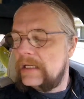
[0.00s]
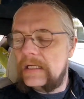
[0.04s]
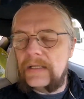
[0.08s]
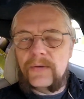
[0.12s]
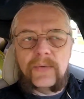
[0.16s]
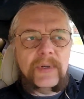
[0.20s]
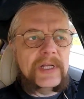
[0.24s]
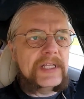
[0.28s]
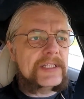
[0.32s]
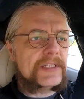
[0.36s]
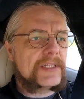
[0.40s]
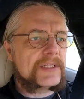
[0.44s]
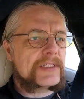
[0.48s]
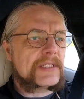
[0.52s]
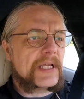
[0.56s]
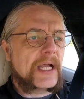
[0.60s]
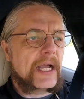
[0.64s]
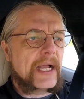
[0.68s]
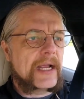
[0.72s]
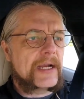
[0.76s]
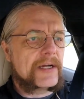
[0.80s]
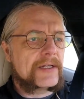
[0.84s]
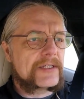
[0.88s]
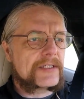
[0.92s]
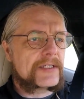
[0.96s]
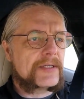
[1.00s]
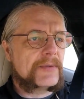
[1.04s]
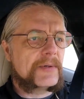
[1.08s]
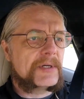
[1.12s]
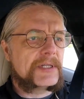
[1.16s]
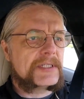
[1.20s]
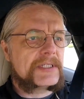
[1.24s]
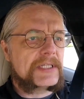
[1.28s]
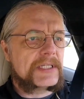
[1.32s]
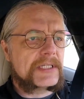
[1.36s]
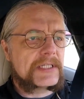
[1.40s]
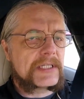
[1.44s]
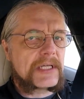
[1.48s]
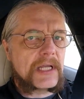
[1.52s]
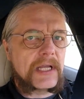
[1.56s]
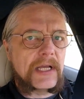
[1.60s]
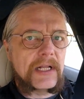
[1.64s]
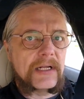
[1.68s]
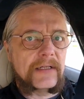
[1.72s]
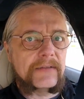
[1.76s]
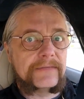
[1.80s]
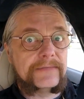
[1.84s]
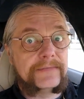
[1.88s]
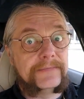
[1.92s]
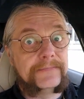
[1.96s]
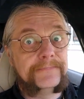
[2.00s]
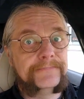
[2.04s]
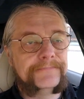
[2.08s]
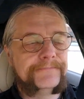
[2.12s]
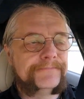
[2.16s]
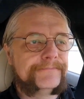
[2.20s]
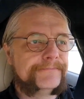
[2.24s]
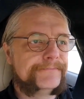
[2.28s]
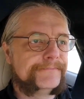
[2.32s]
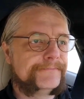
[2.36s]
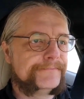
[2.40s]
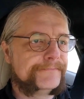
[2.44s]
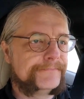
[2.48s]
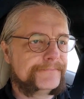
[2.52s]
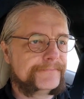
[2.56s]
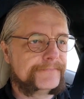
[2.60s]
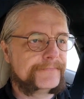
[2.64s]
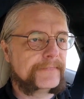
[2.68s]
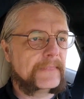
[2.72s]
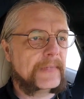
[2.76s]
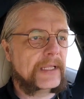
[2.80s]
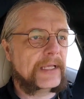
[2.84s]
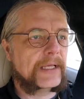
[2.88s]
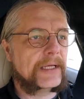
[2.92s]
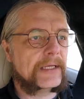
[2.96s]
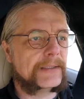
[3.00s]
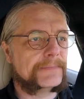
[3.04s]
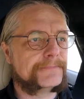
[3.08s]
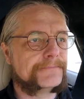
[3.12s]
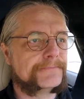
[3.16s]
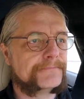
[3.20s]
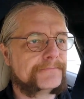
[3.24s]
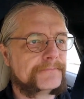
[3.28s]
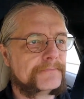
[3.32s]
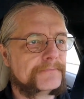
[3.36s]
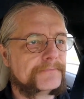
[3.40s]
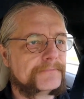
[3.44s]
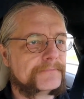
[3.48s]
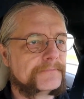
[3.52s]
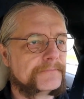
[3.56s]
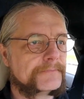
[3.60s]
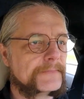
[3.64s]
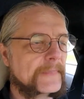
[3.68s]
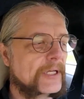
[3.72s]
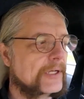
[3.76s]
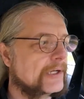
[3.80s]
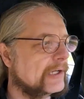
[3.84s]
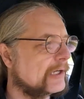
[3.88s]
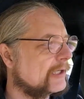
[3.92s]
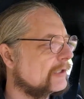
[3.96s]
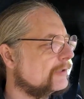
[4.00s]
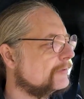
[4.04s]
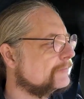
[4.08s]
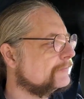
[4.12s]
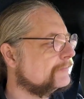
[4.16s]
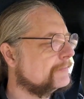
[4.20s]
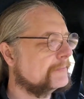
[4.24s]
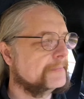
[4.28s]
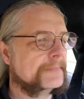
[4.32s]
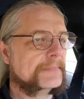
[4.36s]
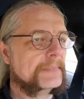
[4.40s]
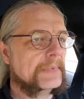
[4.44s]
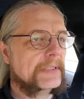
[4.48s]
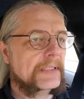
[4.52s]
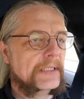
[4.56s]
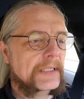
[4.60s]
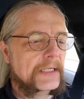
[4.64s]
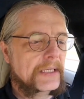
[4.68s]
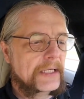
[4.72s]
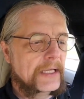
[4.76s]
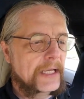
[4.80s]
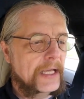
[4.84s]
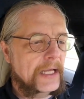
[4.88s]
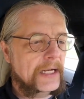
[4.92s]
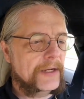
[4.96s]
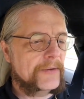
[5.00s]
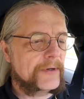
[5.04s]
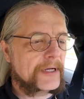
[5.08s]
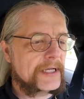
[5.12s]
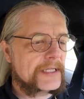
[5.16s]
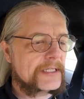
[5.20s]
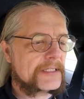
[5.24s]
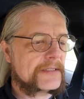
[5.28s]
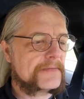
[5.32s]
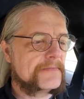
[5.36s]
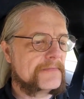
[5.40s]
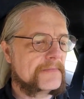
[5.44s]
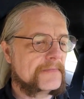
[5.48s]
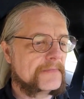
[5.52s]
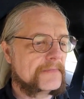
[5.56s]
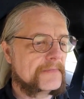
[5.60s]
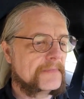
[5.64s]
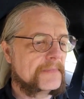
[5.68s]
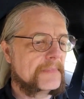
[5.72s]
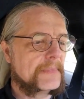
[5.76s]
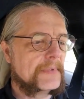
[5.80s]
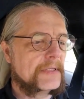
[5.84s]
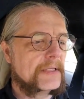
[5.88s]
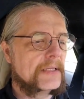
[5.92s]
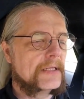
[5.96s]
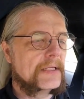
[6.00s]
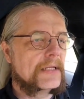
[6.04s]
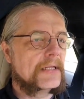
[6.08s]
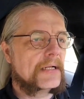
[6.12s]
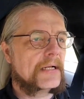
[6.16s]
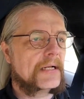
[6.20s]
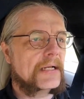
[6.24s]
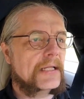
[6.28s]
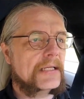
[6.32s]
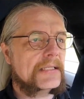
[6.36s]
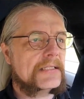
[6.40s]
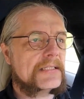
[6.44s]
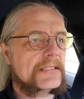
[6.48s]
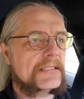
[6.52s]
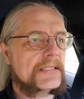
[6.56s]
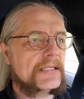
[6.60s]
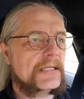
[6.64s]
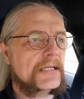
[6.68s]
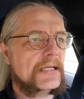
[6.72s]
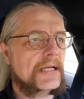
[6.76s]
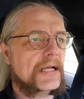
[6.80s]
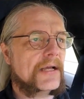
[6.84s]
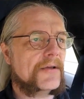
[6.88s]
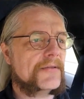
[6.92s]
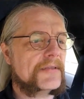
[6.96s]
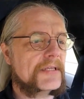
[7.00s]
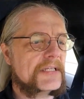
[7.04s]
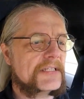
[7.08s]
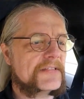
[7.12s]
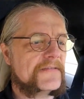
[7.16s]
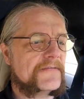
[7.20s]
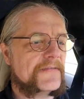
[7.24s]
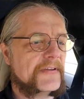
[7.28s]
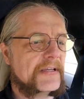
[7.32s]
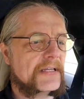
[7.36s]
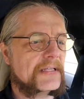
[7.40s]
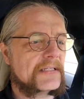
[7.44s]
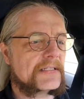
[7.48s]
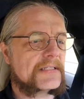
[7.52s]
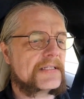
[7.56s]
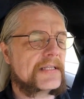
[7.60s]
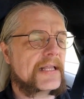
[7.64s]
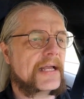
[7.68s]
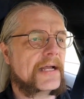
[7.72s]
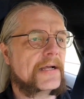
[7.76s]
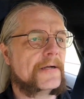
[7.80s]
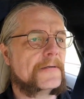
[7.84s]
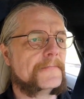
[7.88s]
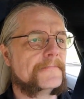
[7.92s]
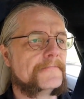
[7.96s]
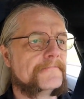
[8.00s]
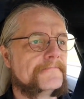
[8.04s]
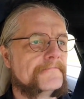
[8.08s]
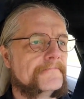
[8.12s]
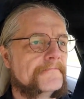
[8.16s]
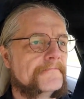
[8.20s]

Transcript: winter tires, which is kind of, yeah, you know. Anyways, let's see how this feels now.